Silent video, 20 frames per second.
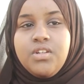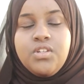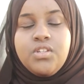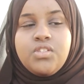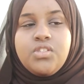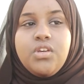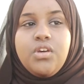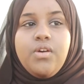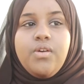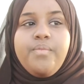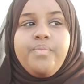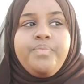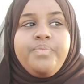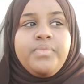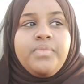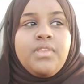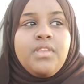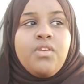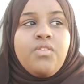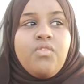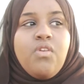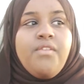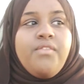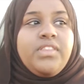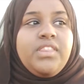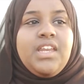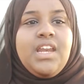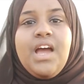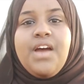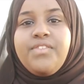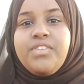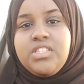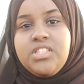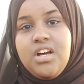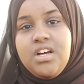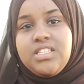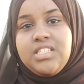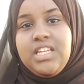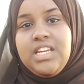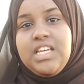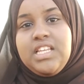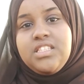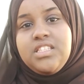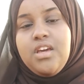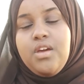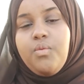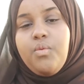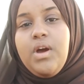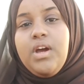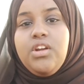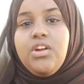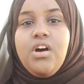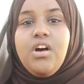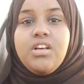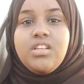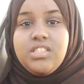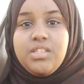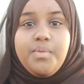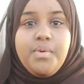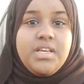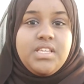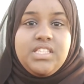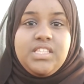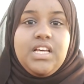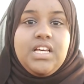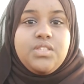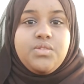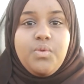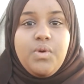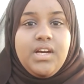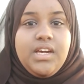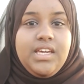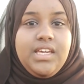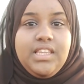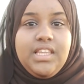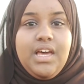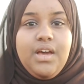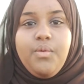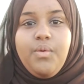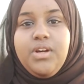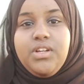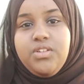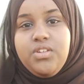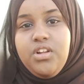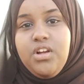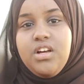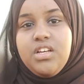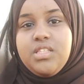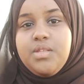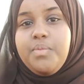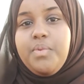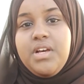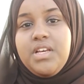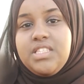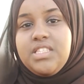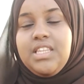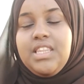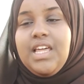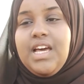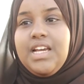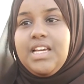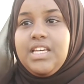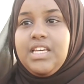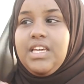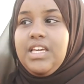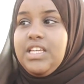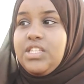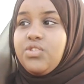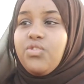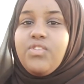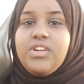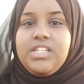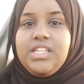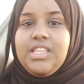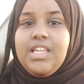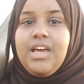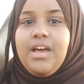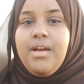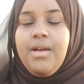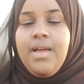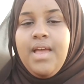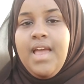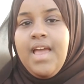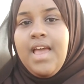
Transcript: So rather than having to ask an intern, why not ask the person that is working there? Why don't ask the person that is already there?